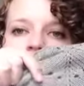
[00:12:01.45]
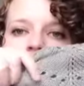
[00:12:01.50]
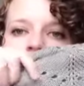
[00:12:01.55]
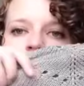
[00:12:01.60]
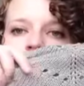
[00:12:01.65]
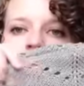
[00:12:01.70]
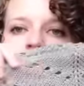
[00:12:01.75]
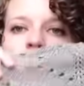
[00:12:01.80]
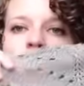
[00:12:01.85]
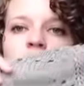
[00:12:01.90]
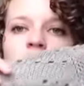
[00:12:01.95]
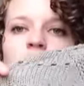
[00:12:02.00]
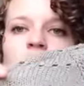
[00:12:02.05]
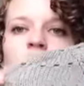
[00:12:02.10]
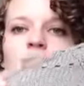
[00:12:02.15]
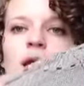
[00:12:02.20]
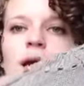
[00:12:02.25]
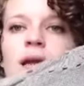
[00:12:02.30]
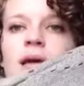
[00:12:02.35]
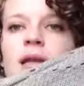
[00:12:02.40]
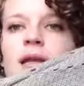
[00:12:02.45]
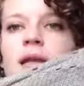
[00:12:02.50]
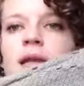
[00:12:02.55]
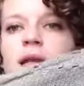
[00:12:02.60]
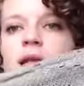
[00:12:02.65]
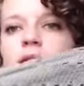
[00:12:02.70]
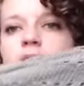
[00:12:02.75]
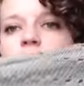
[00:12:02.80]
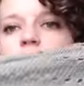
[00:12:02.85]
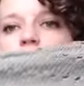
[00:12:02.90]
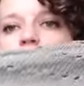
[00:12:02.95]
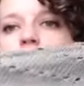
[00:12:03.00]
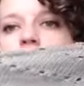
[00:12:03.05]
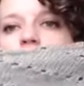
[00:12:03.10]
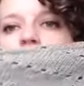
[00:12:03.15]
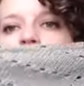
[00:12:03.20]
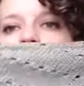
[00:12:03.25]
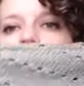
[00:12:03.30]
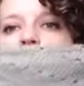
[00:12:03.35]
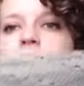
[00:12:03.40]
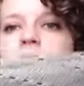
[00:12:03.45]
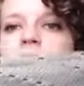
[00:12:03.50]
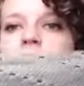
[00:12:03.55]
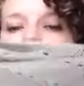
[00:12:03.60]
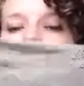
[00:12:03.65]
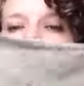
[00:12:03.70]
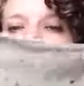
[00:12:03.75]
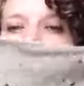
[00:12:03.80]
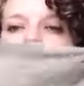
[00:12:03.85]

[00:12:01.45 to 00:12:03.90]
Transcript: So I knit quite a bit,